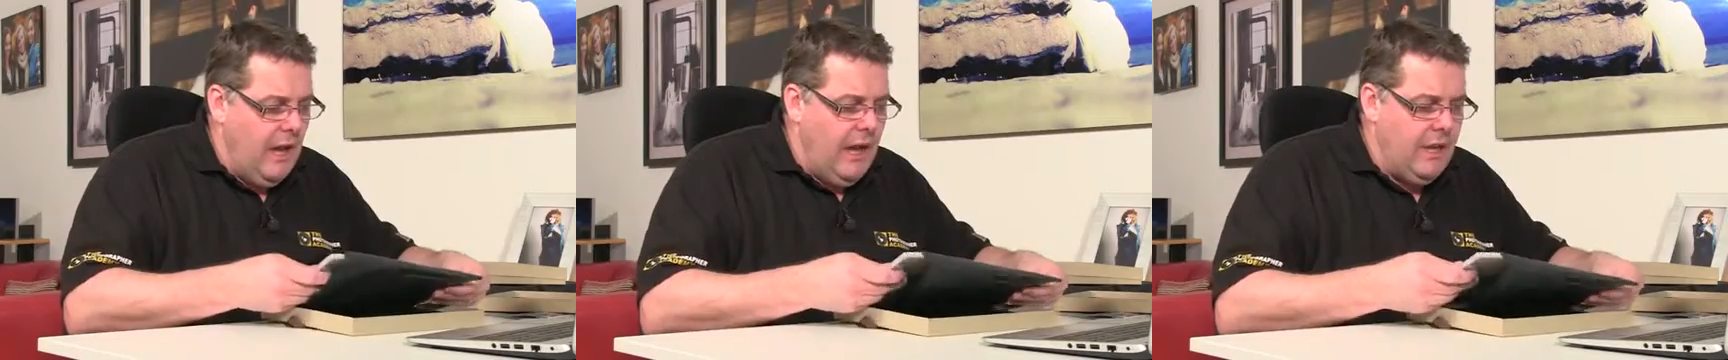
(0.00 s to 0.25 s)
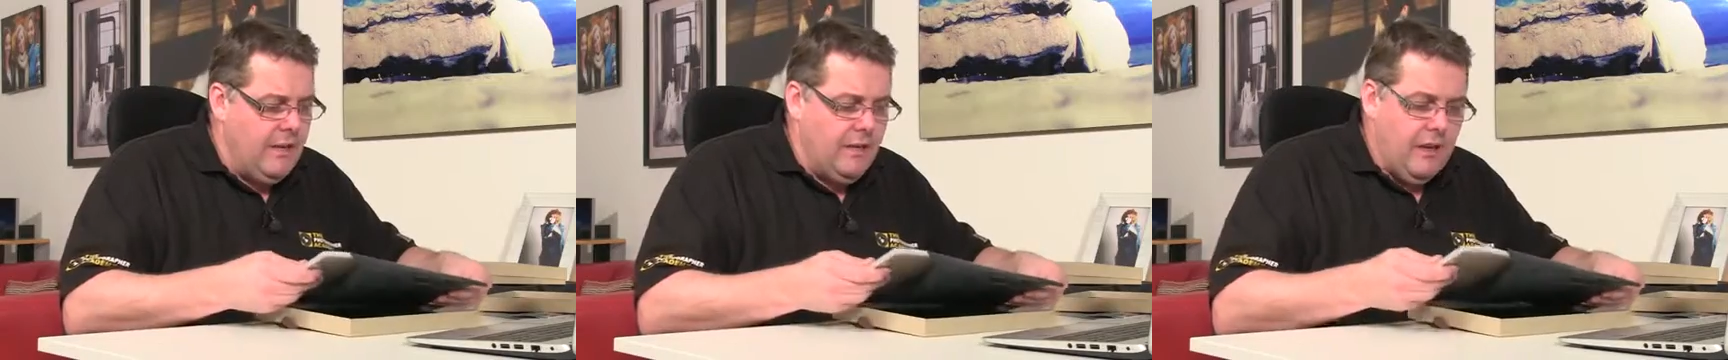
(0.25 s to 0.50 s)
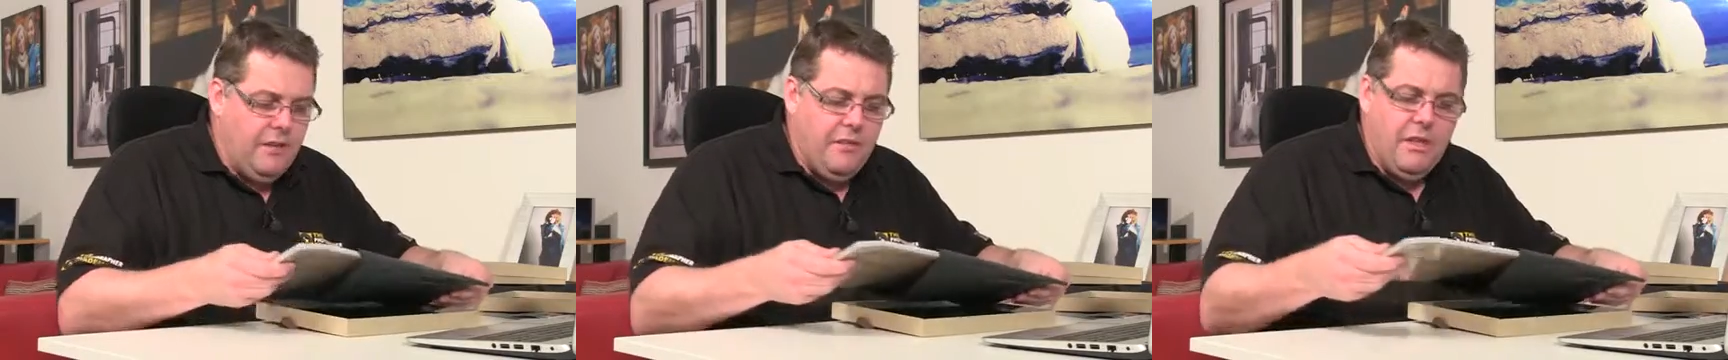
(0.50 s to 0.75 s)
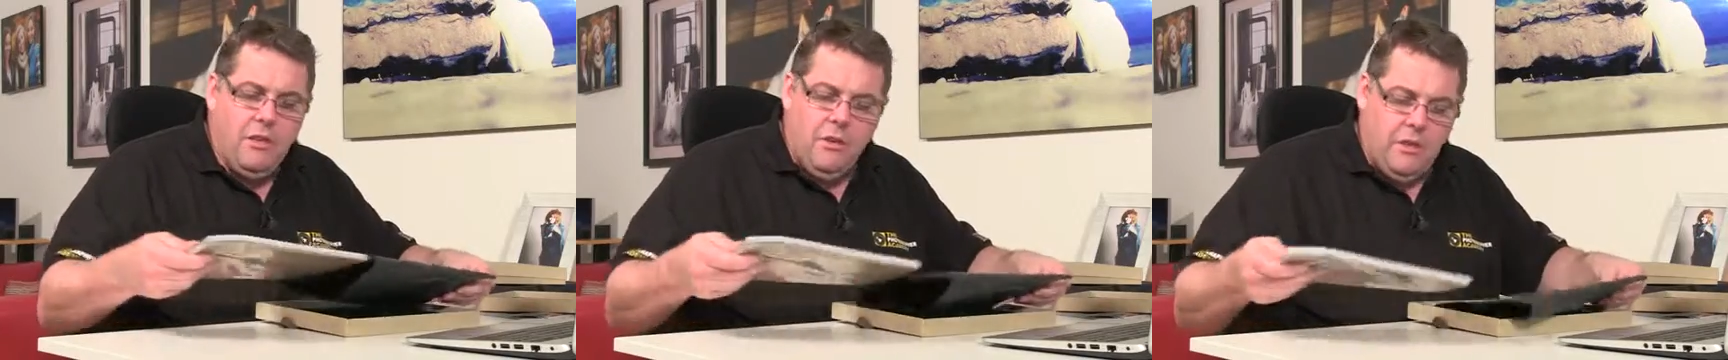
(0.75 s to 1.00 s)
And I
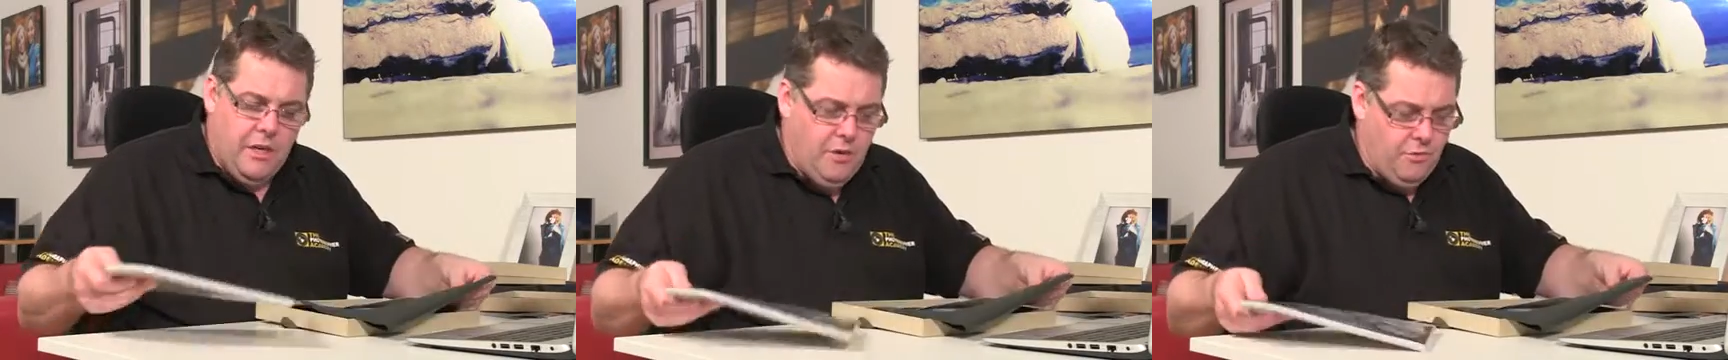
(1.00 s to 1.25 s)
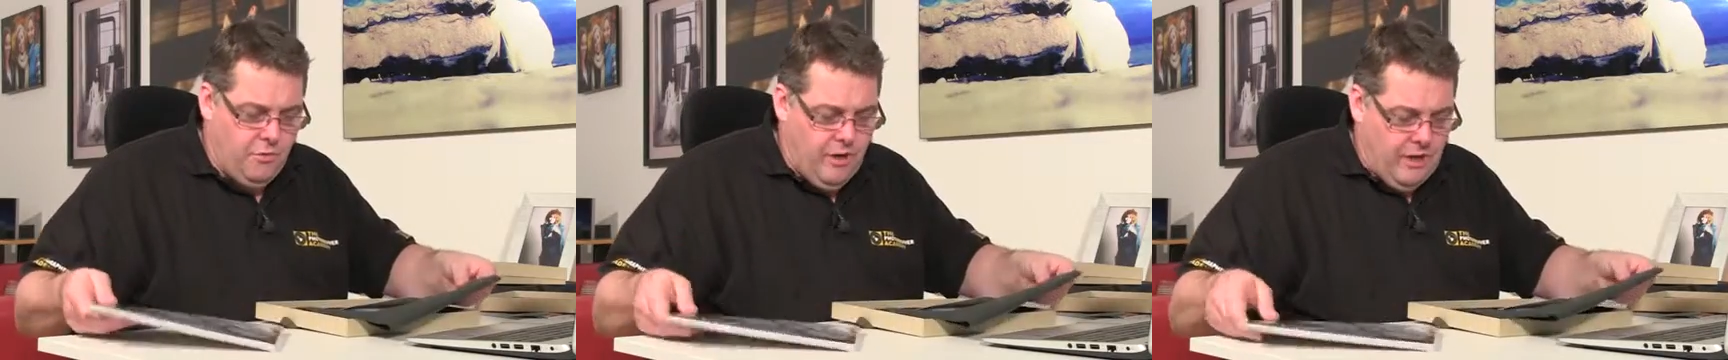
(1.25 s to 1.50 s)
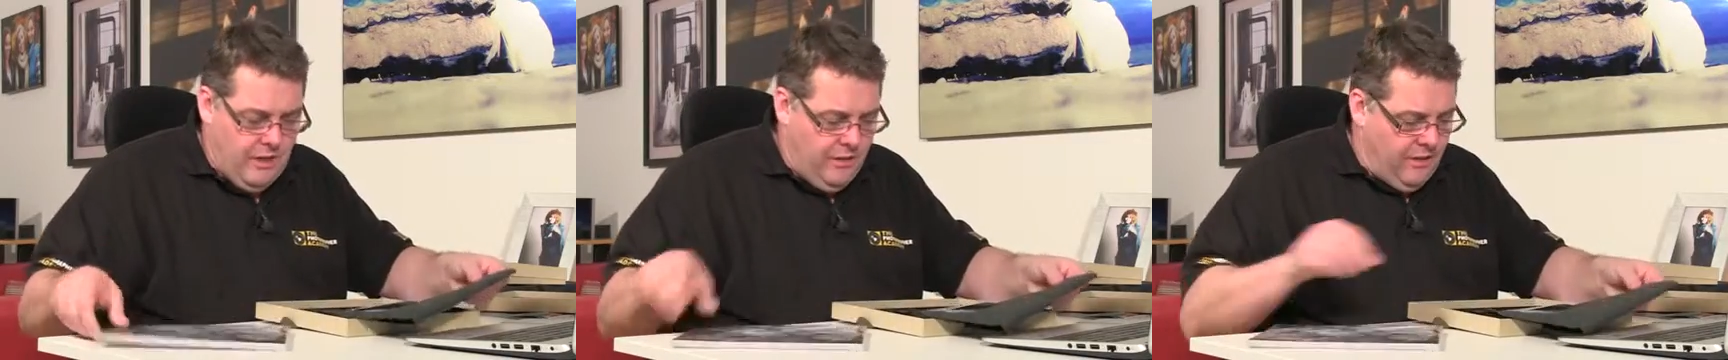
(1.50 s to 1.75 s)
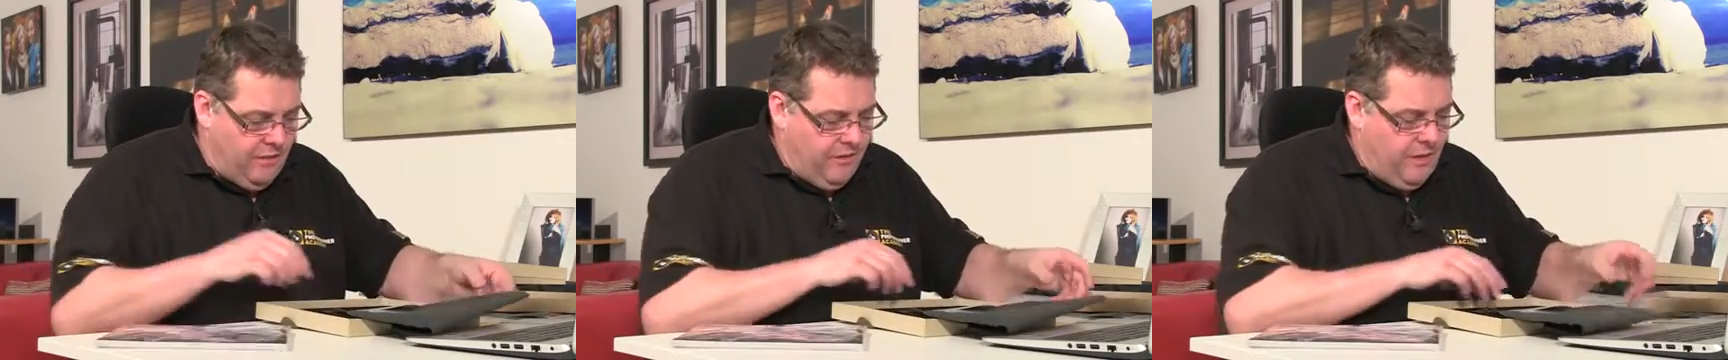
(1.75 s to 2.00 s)
think you'll agree
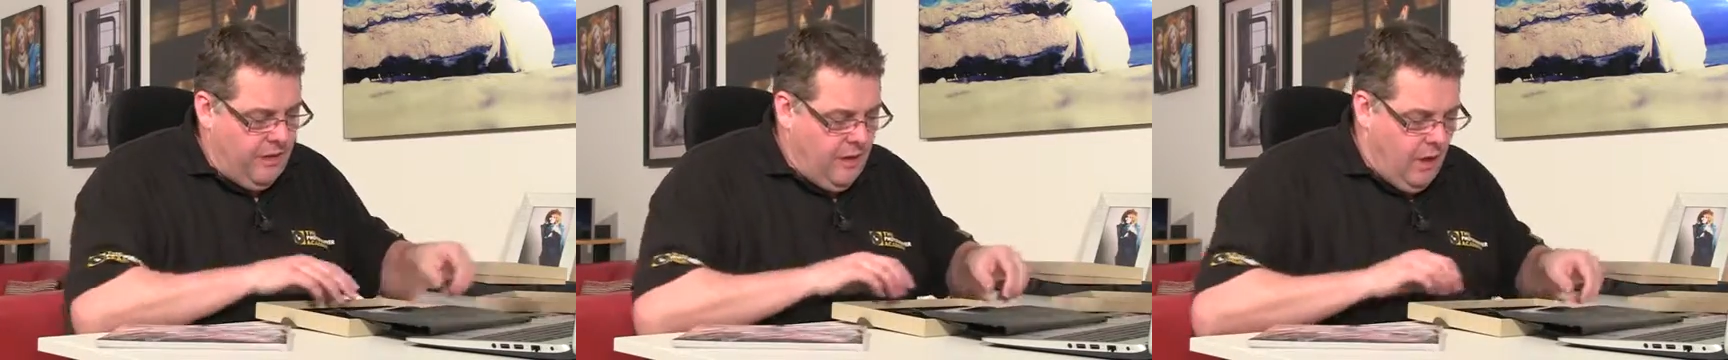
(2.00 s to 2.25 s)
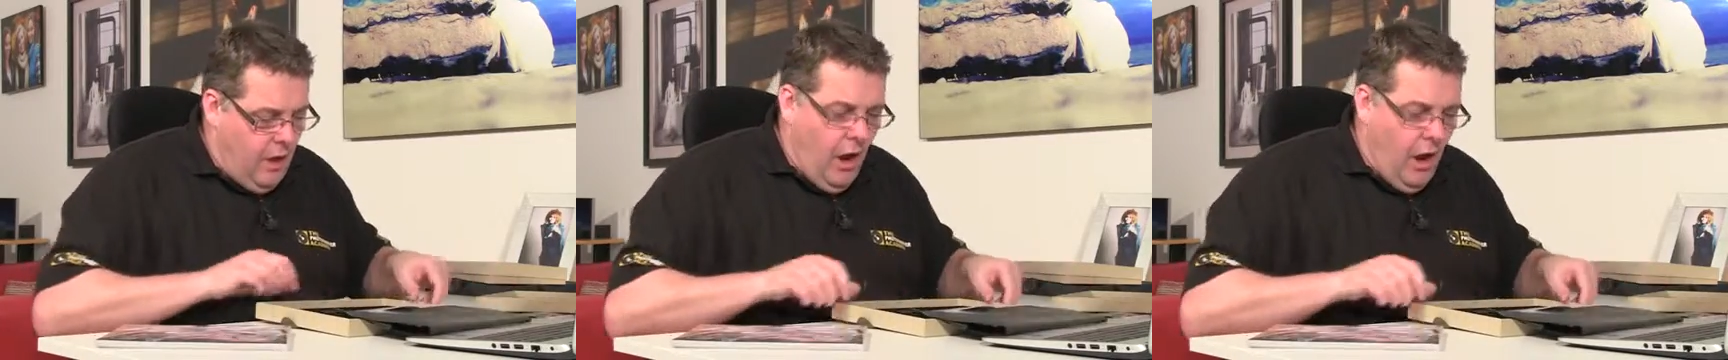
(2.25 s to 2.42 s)
that the